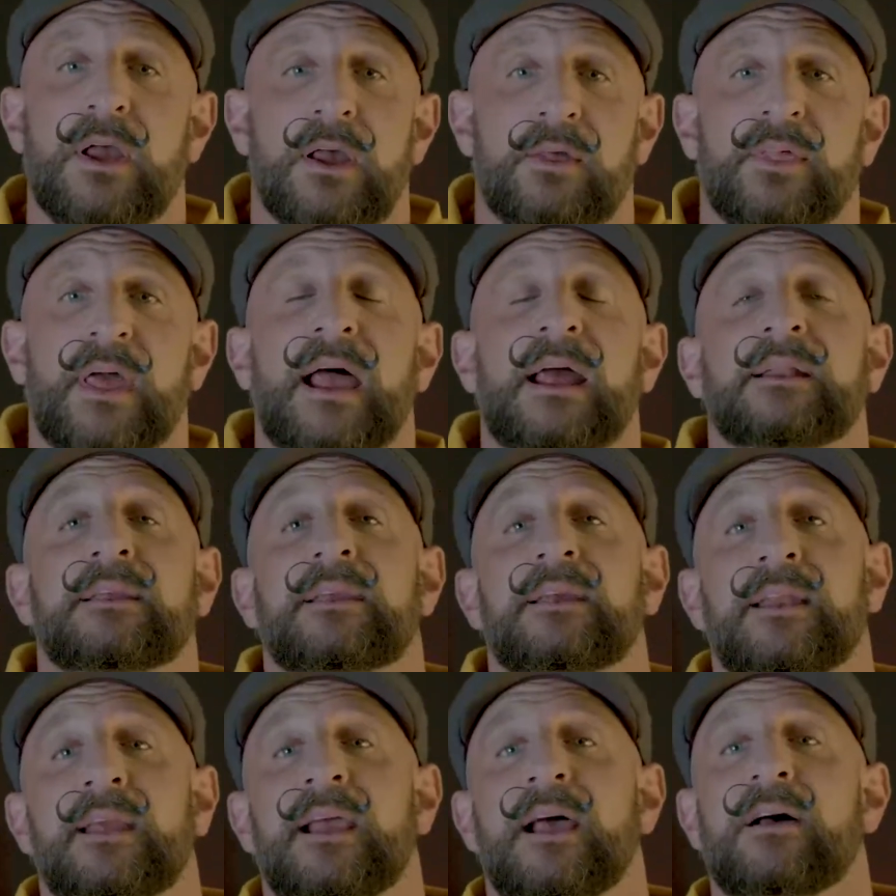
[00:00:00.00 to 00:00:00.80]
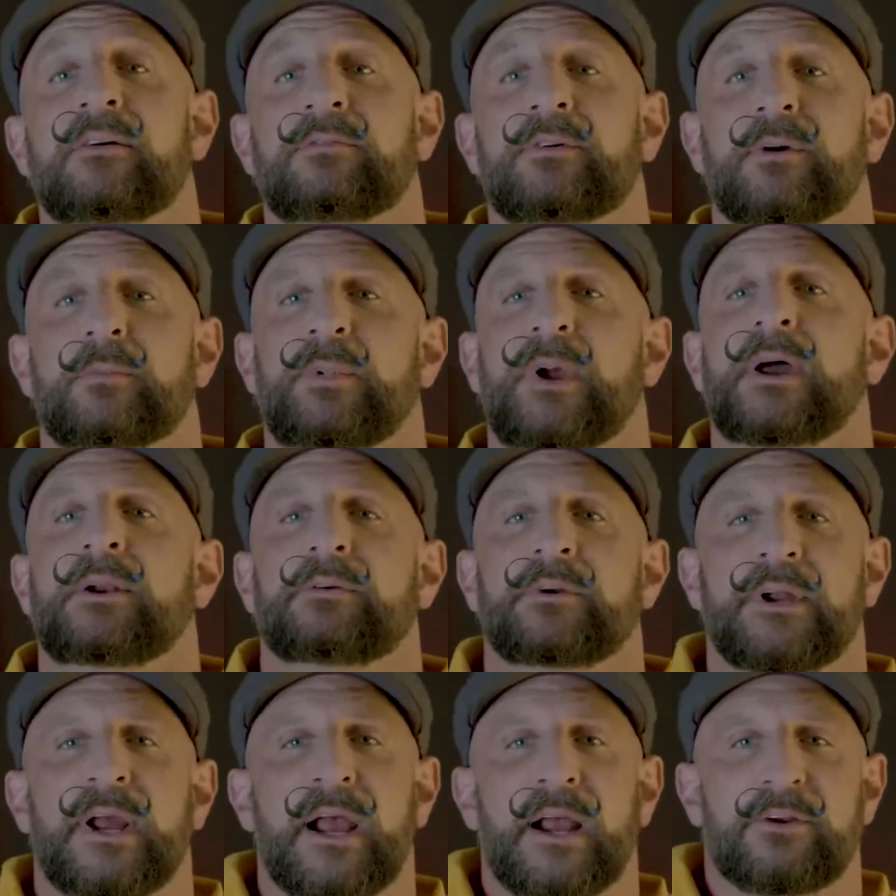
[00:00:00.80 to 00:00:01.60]
That can have a bad
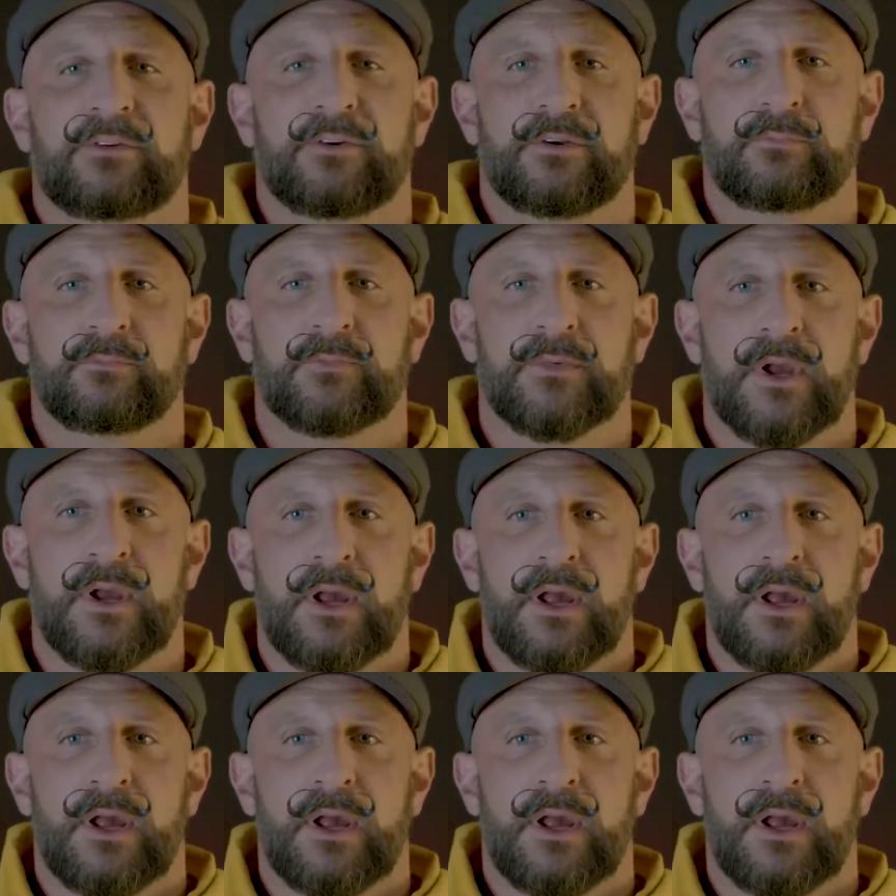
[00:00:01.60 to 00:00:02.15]
reaction.